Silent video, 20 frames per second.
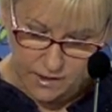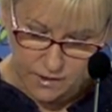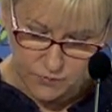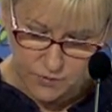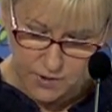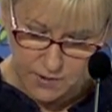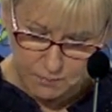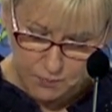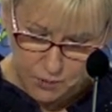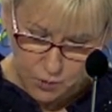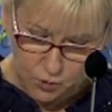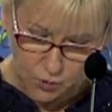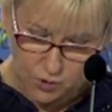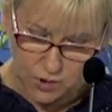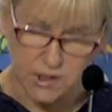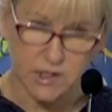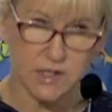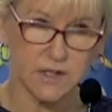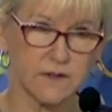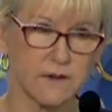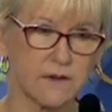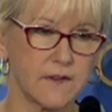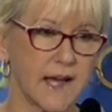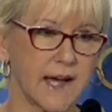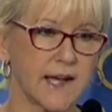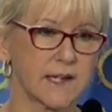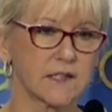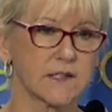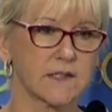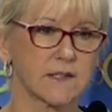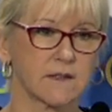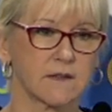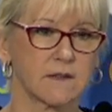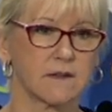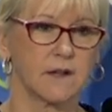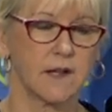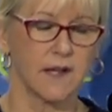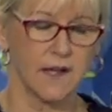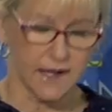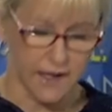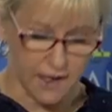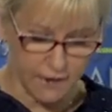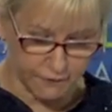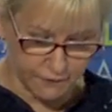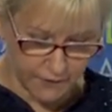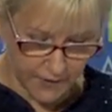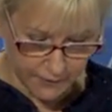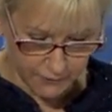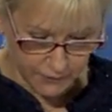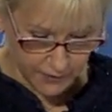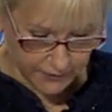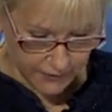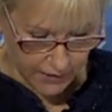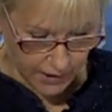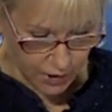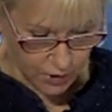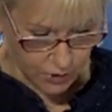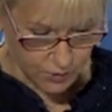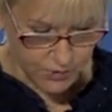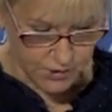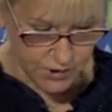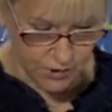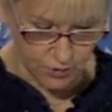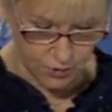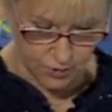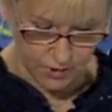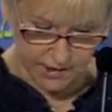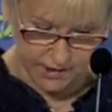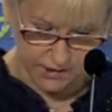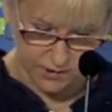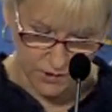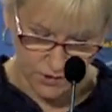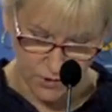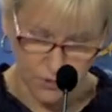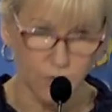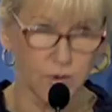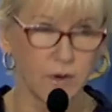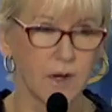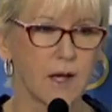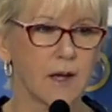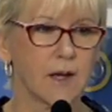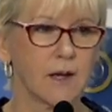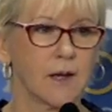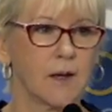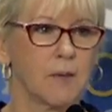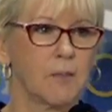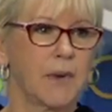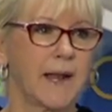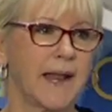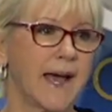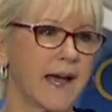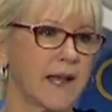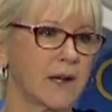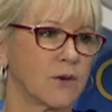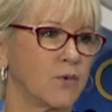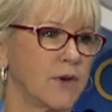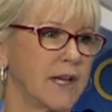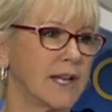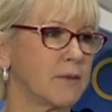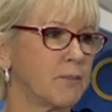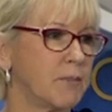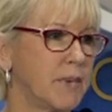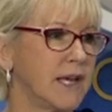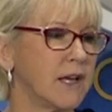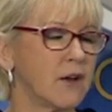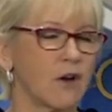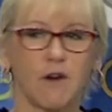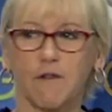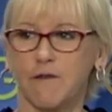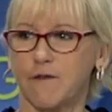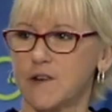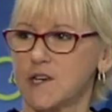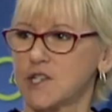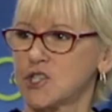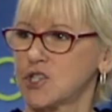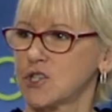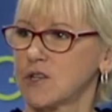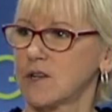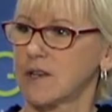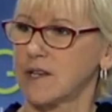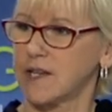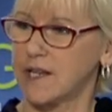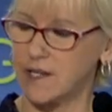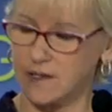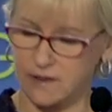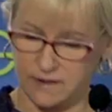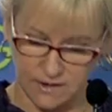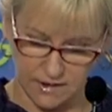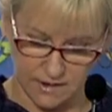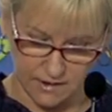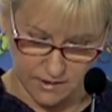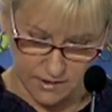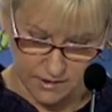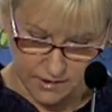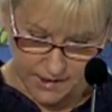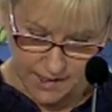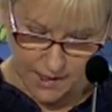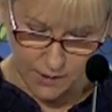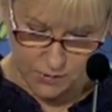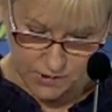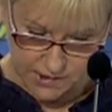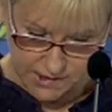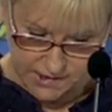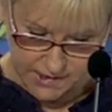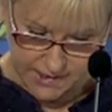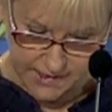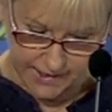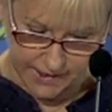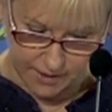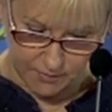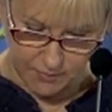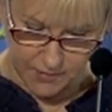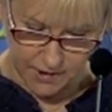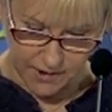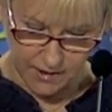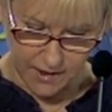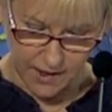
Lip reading: report that, if everything goes according to plan, will be official in an hour's time.